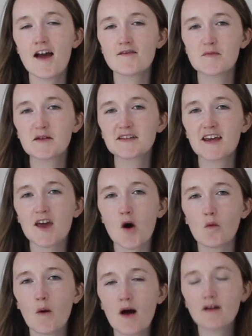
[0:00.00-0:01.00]
everybody,
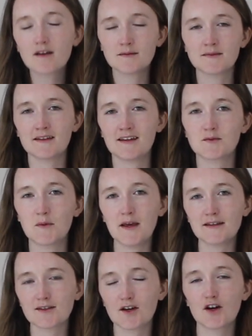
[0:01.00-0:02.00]
welcome to this
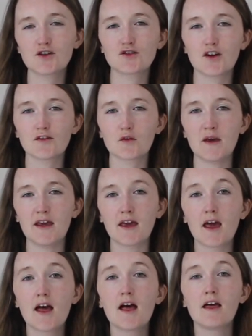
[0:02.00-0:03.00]
week's Country of the Week.
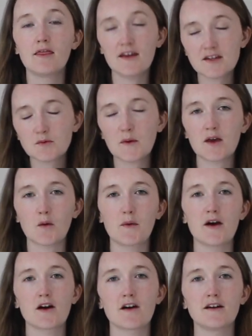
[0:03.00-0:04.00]
This week we
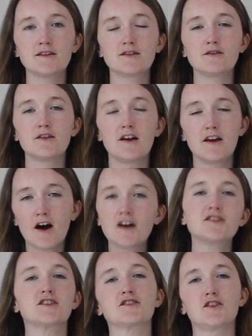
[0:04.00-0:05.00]
are going to the
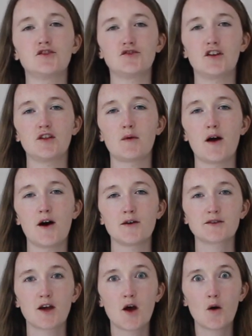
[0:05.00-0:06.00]
largest country in the
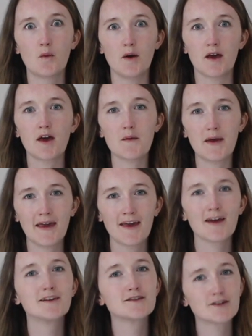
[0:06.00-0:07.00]
world. We're going
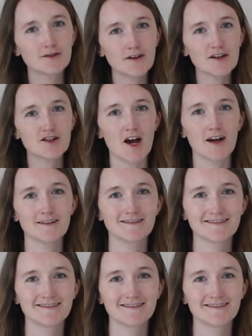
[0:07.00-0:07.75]
to Russia.